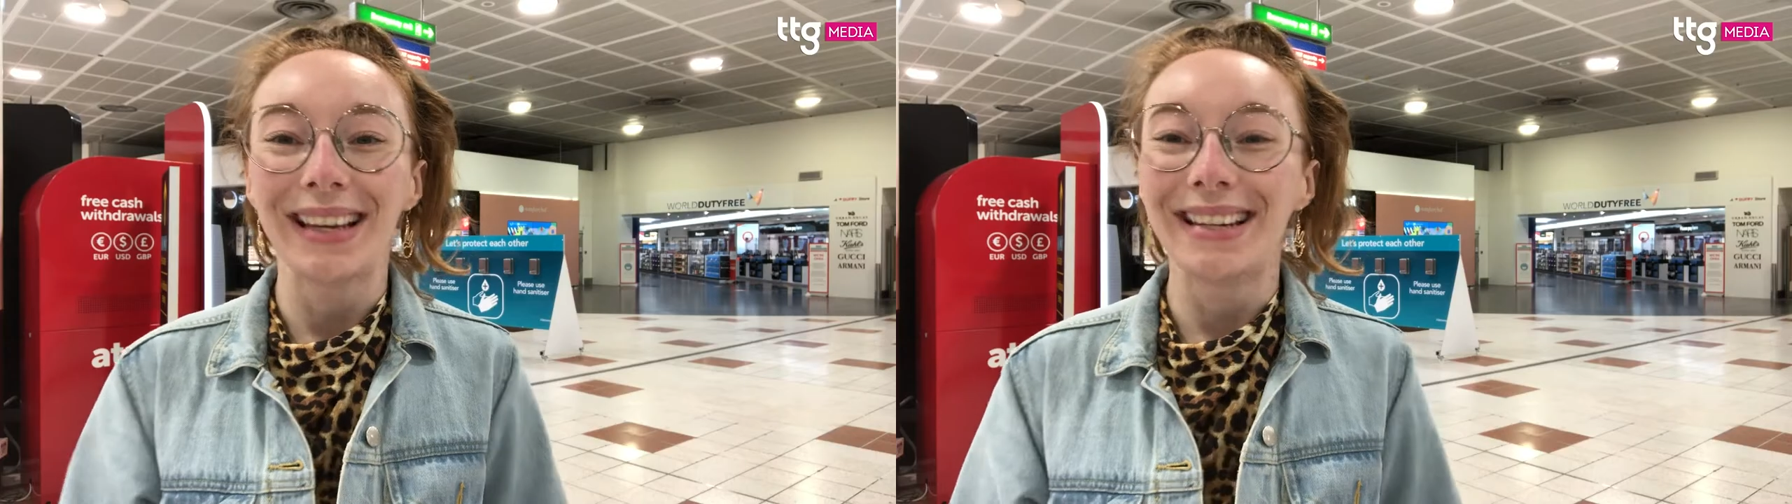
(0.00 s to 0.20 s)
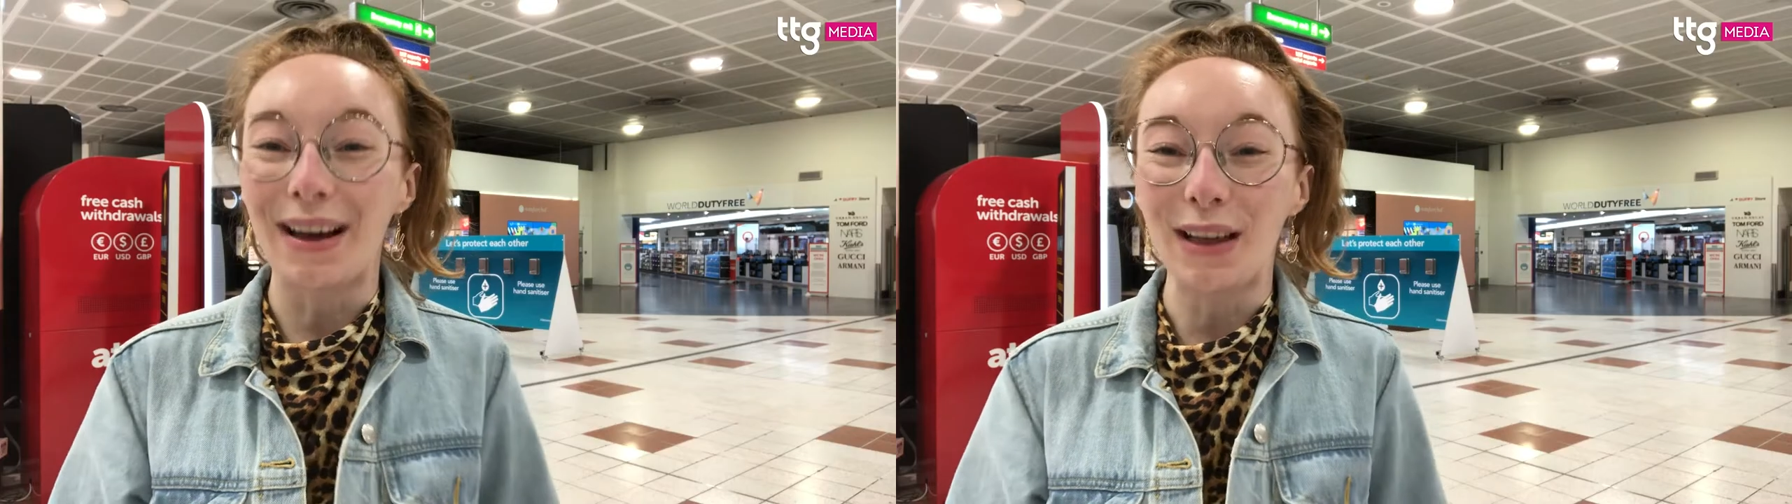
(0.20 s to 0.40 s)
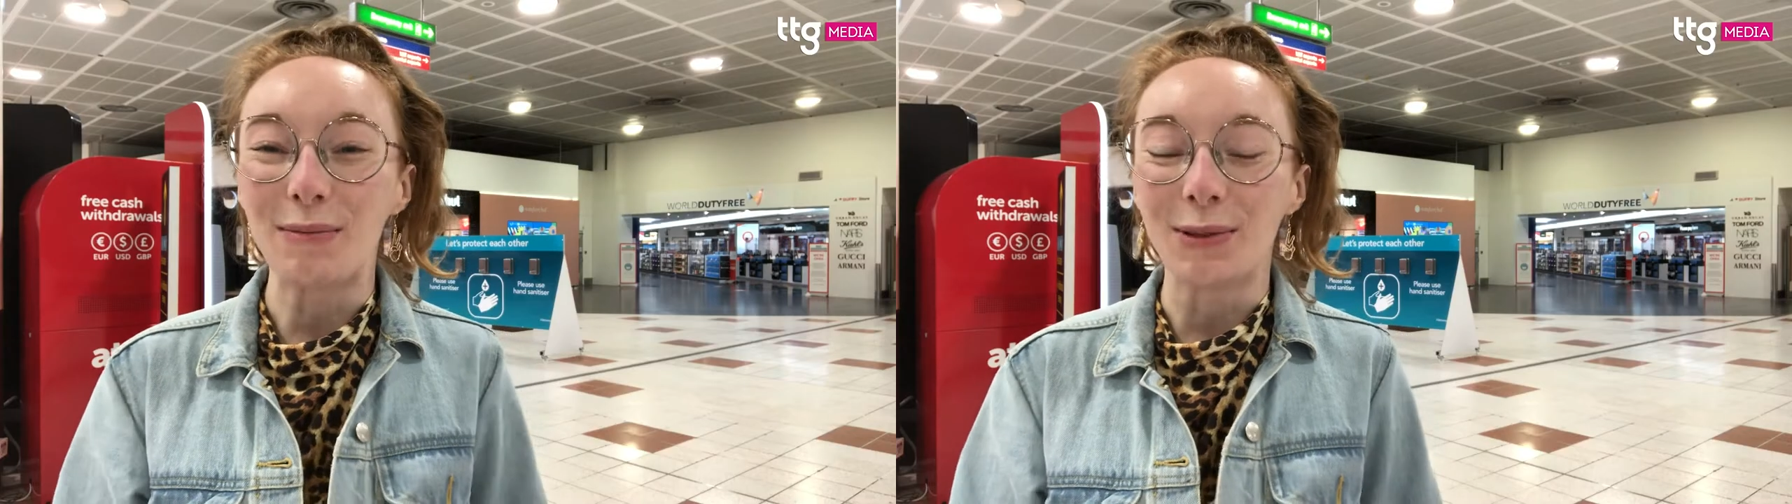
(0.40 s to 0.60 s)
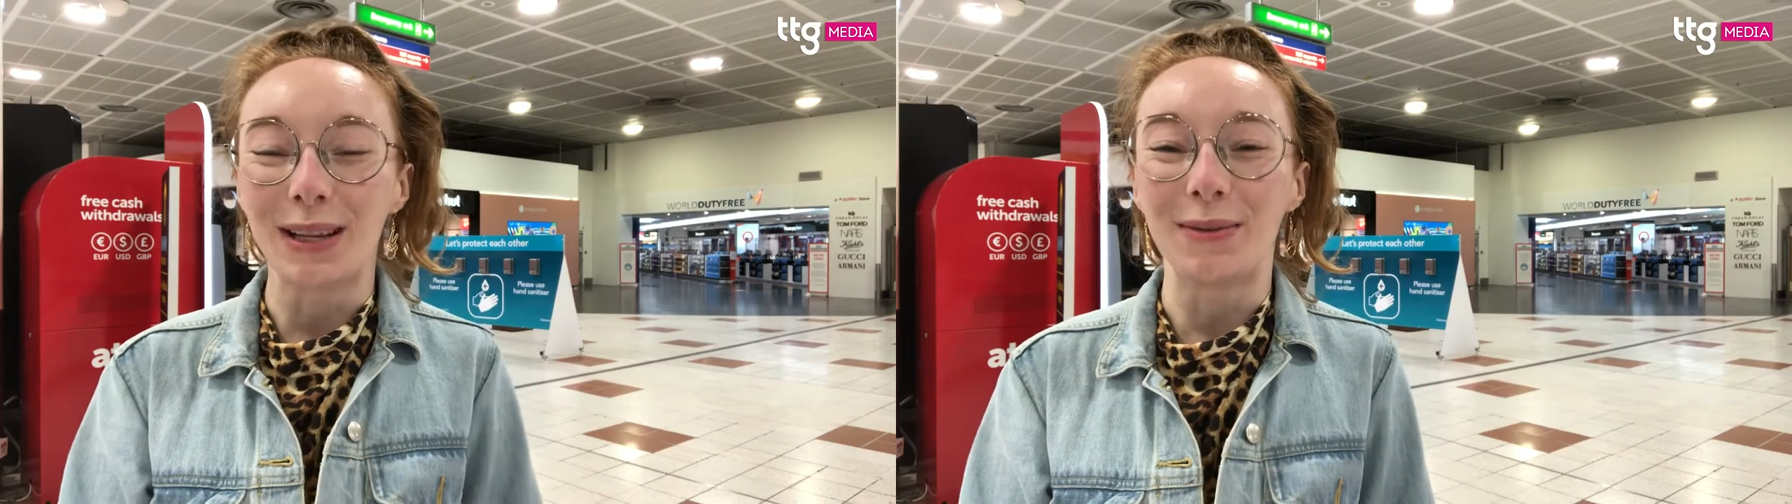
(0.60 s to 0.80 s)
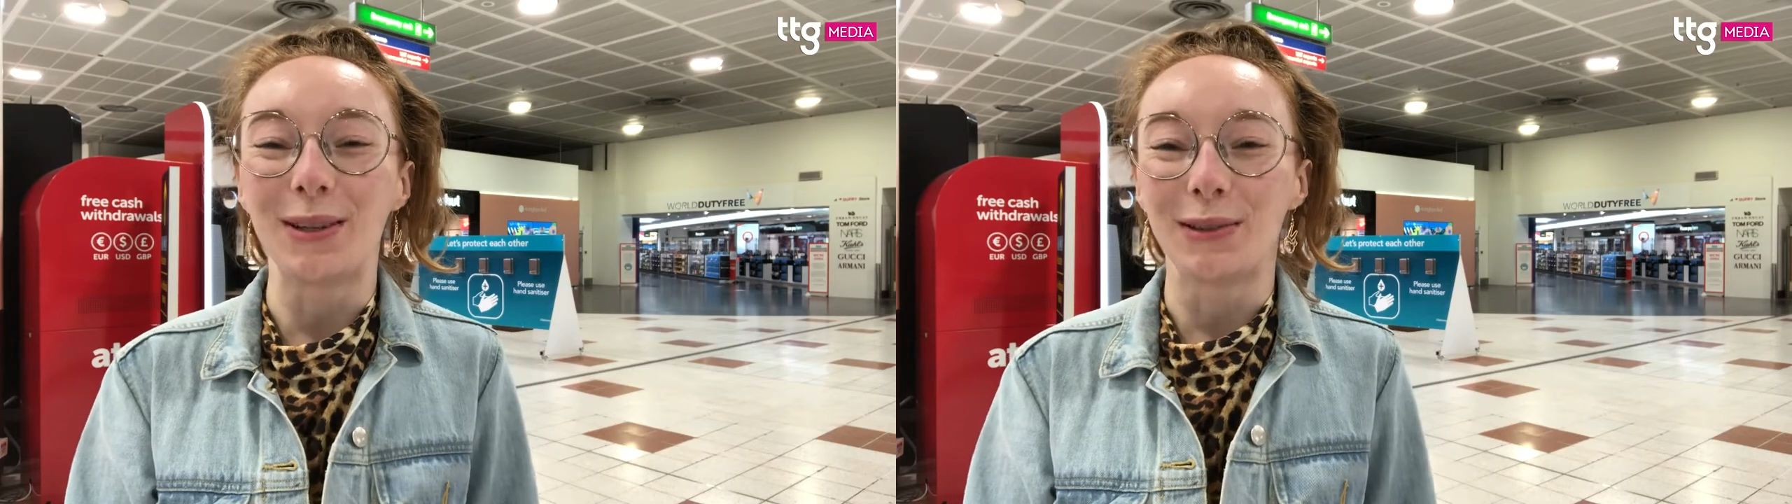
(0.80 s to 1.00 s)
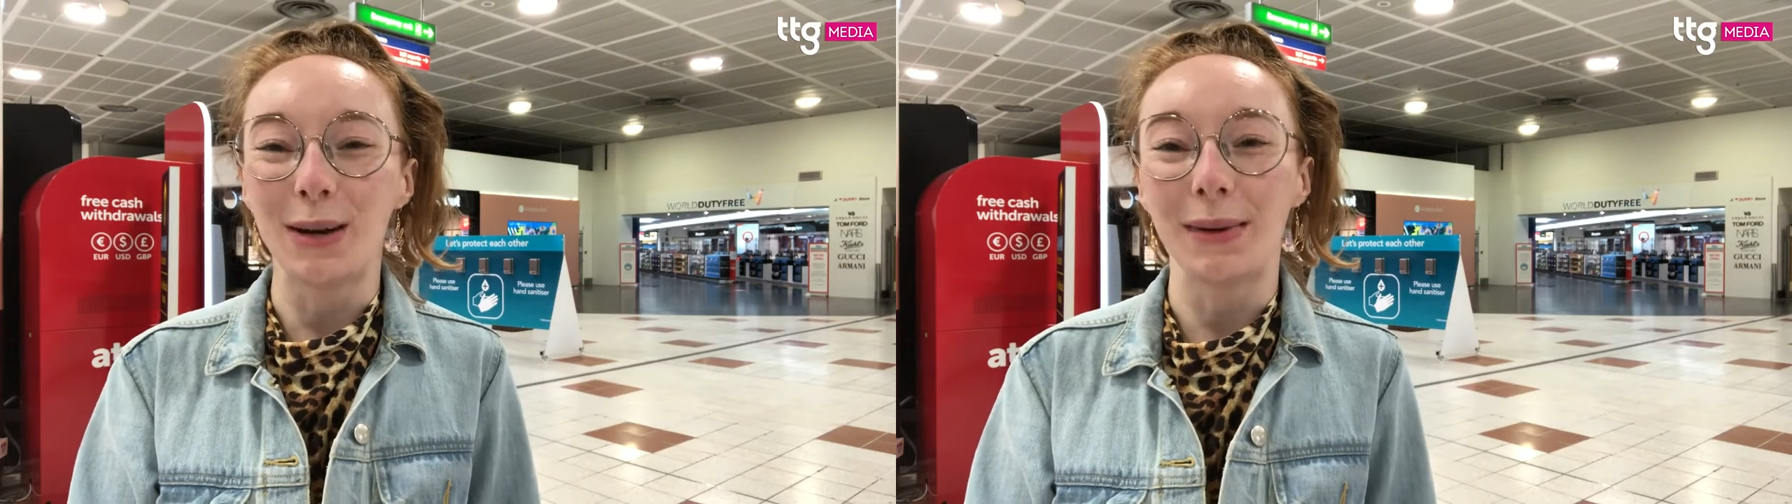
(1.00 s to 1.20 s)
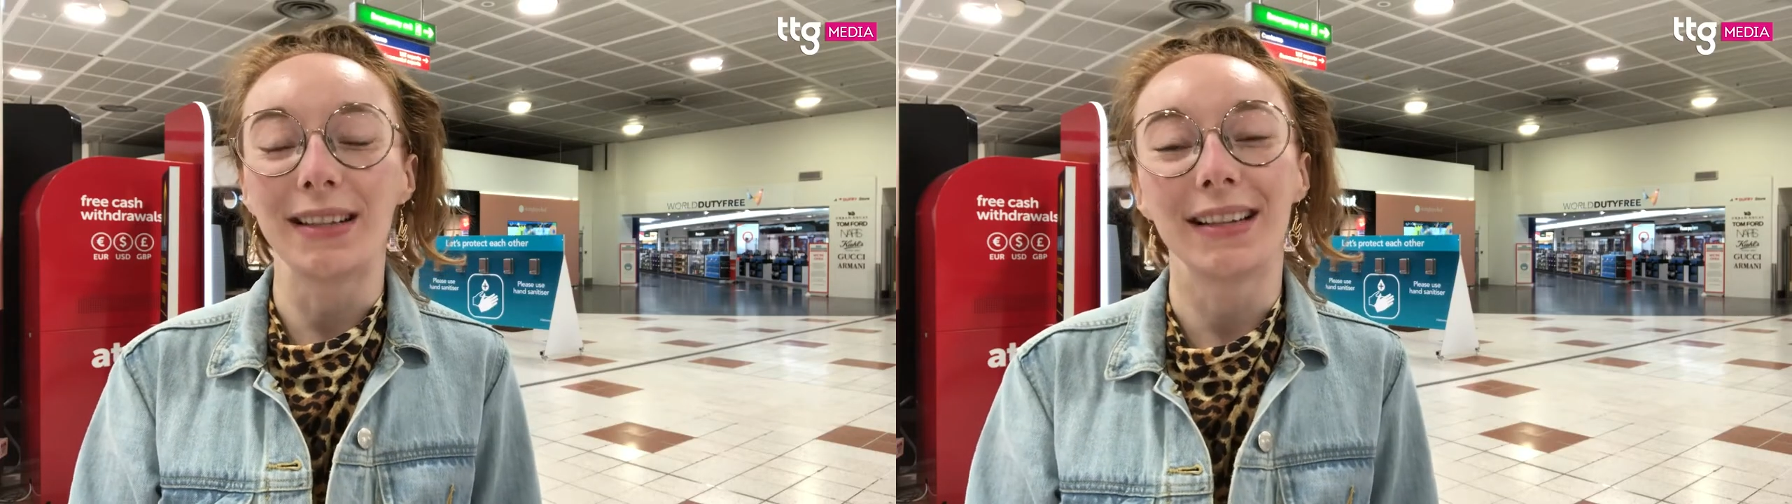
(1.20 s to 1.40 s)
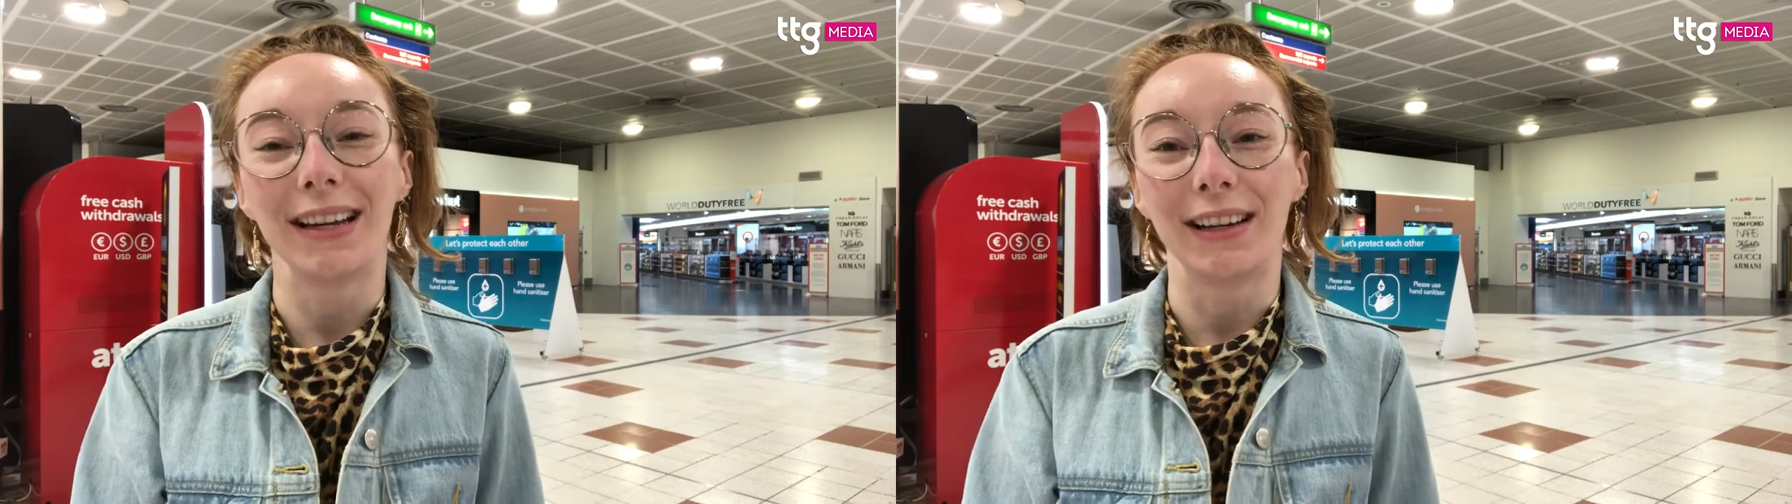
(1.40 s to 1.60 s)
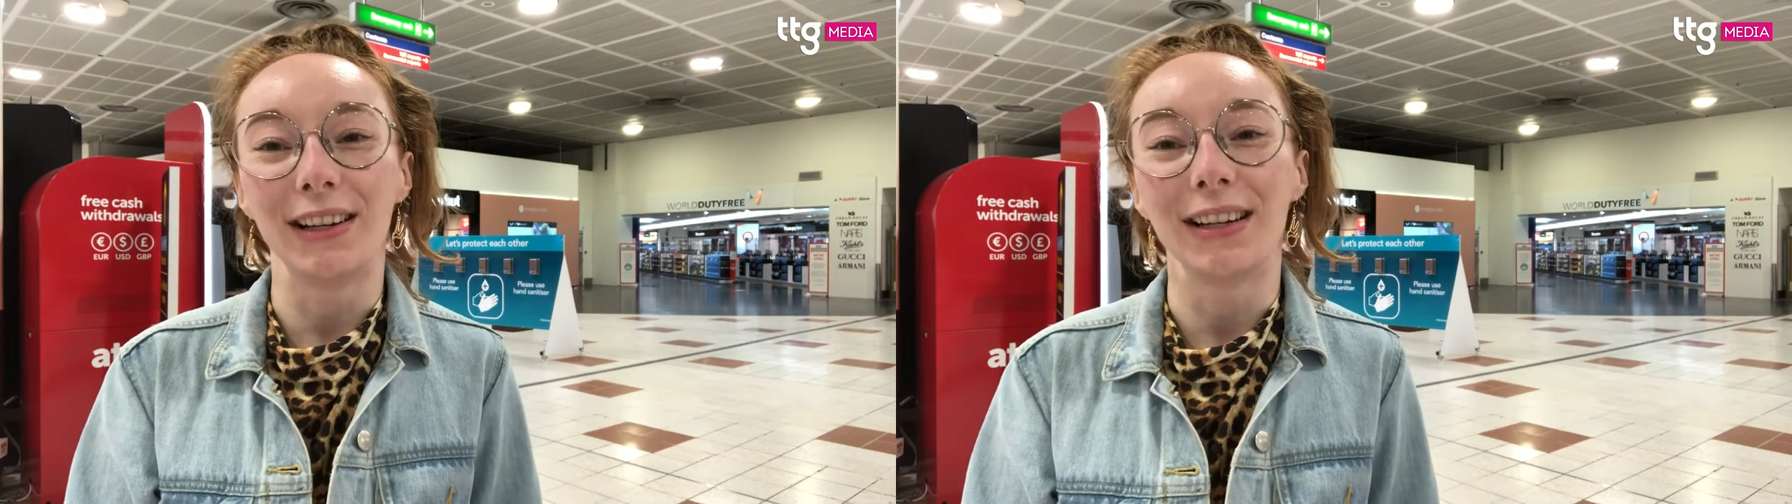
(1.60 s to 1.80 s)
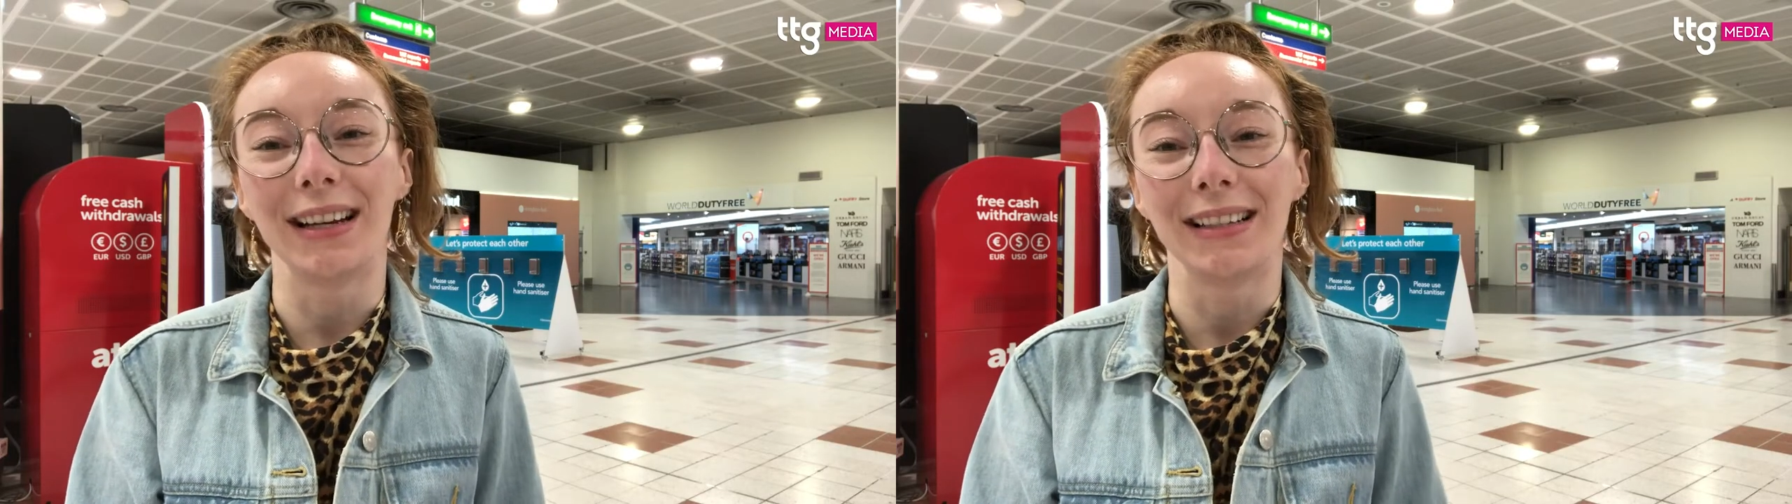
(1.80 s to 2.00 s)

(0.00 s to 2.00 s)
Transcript: Now that I'm all set for the trip, let's take a look at